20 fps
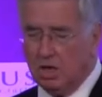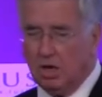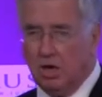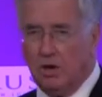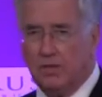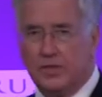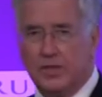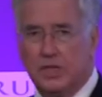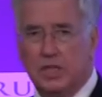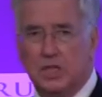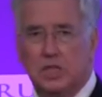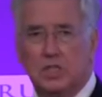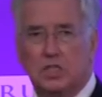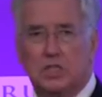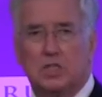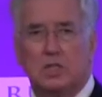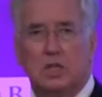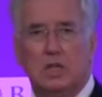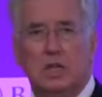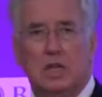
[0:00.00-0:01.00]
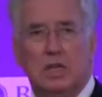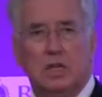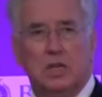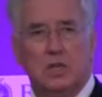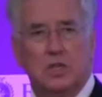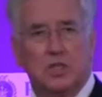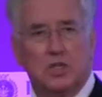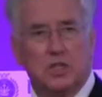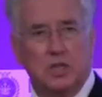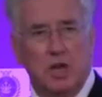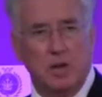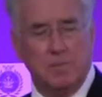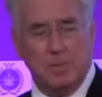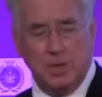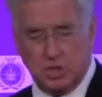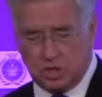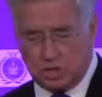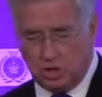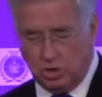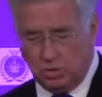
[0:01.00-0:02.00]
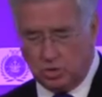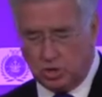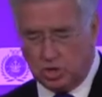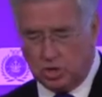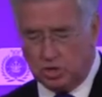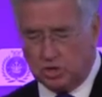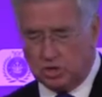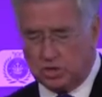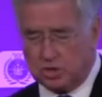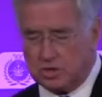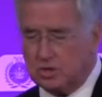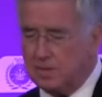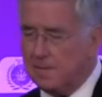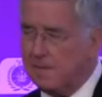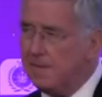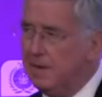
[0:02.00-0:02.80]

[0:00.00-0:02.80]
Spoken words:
of these cyber soldiers